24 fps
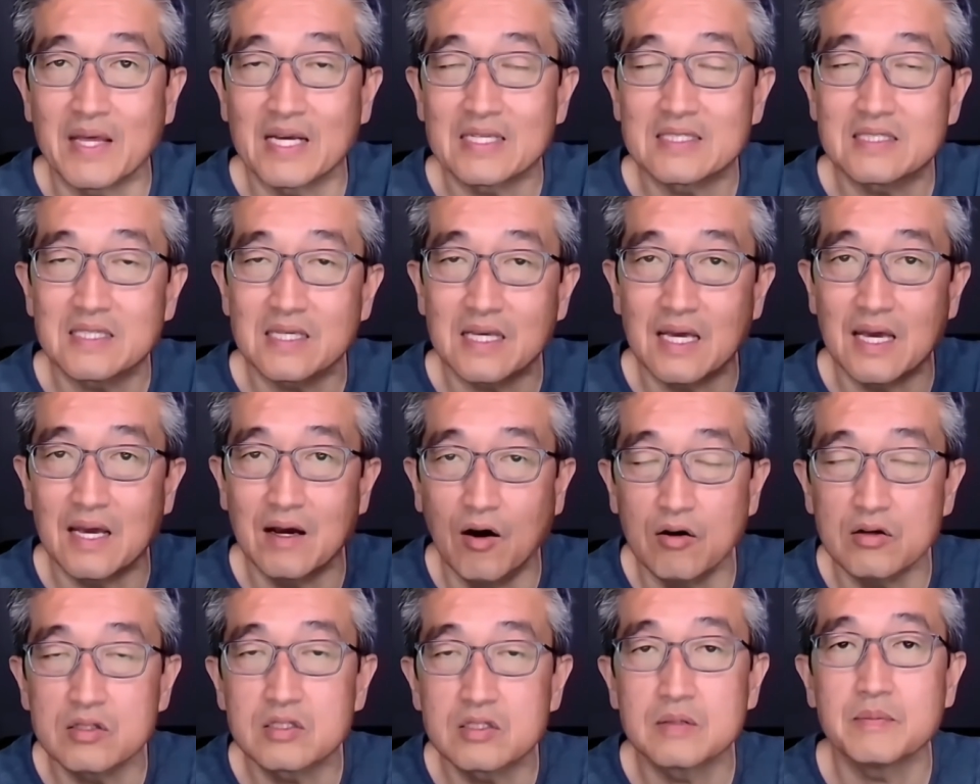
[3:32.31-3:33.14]
That's
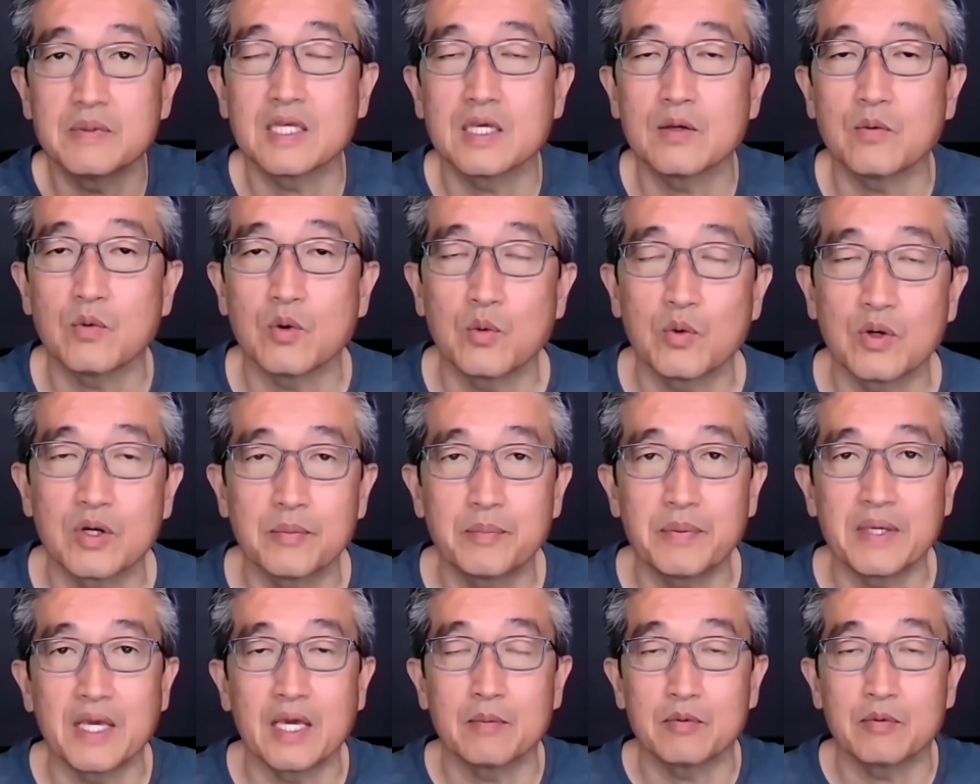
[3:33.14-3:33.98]
ultimately, we want
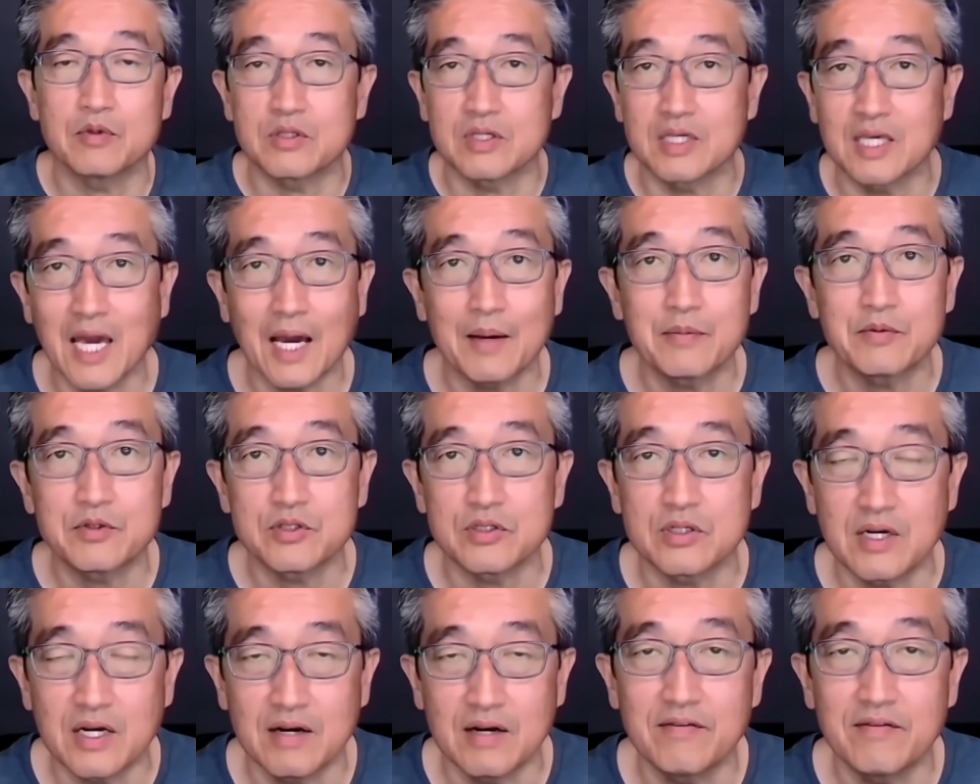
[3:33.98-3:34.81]
to be able to
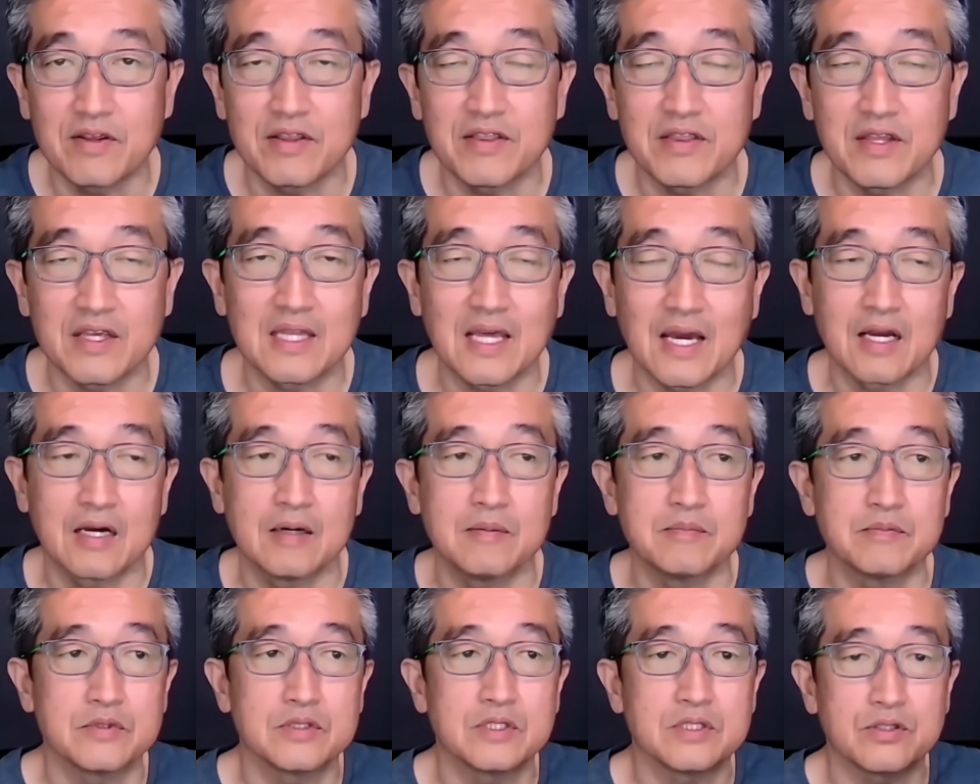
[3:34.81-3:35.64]
capture everything that
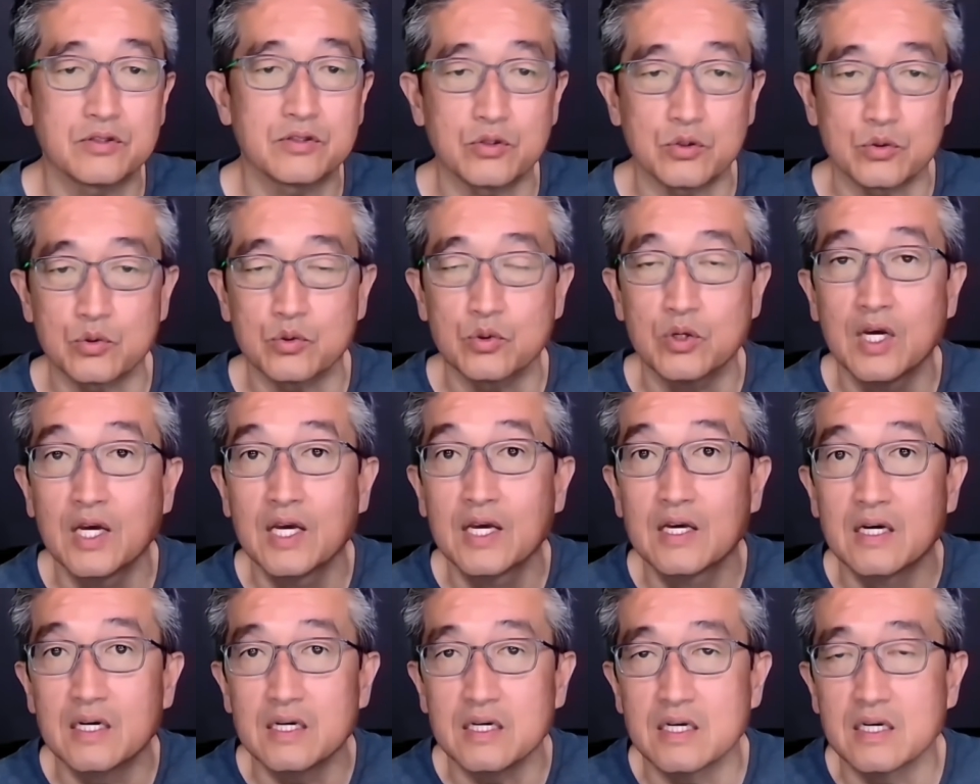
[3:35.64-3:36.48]
comes through
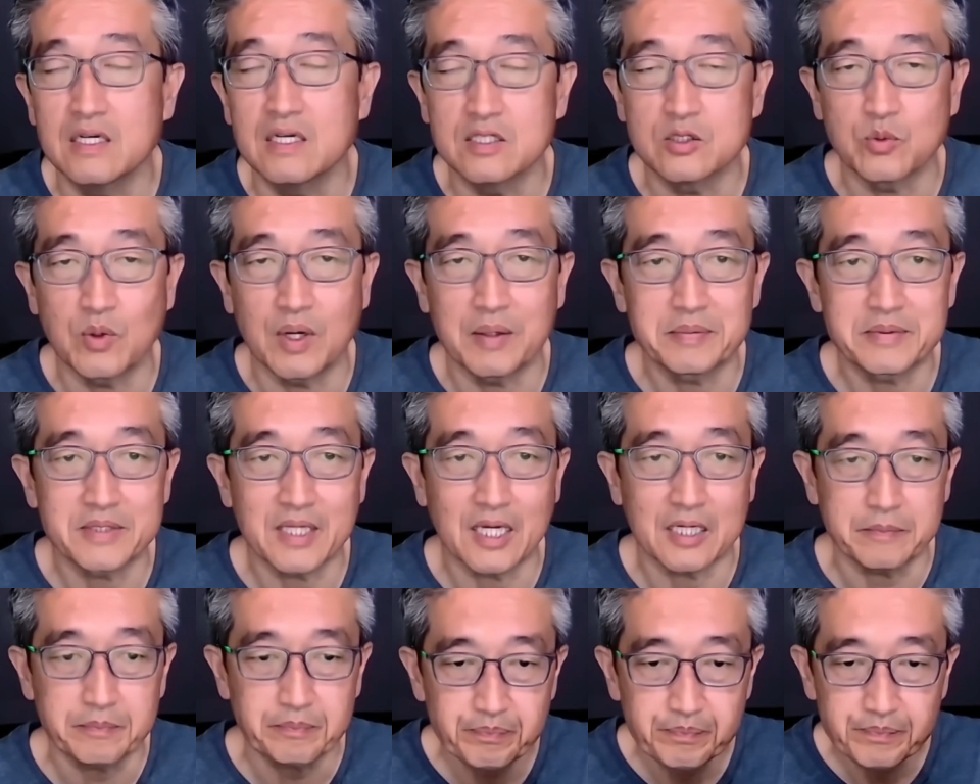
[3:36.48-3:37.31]
his
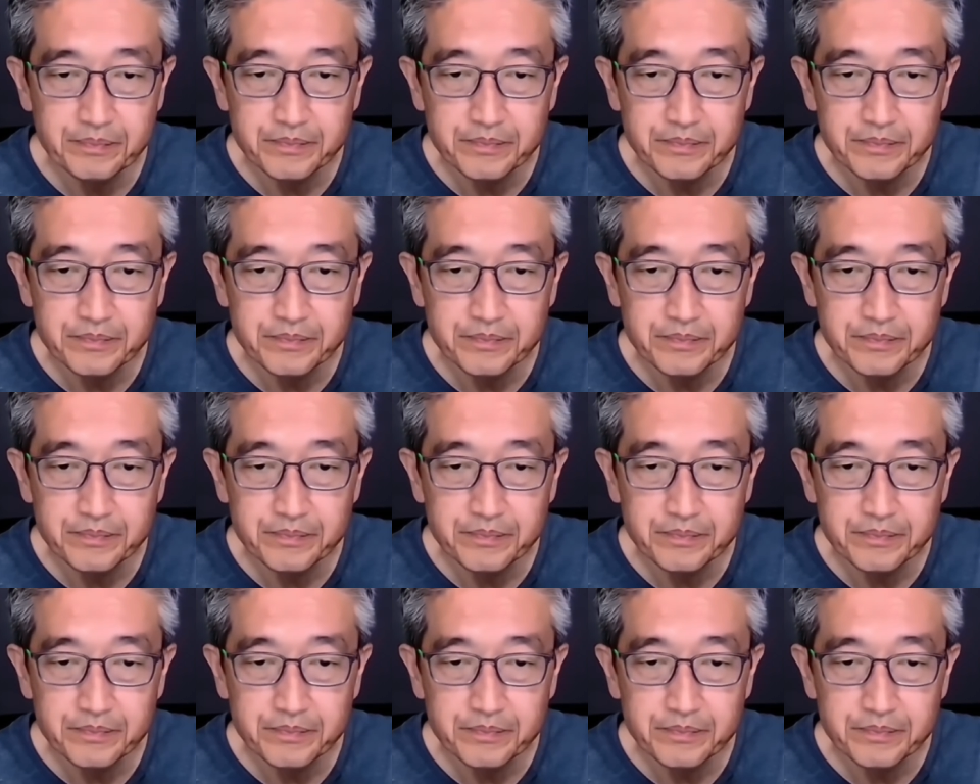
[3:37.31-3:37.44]
website.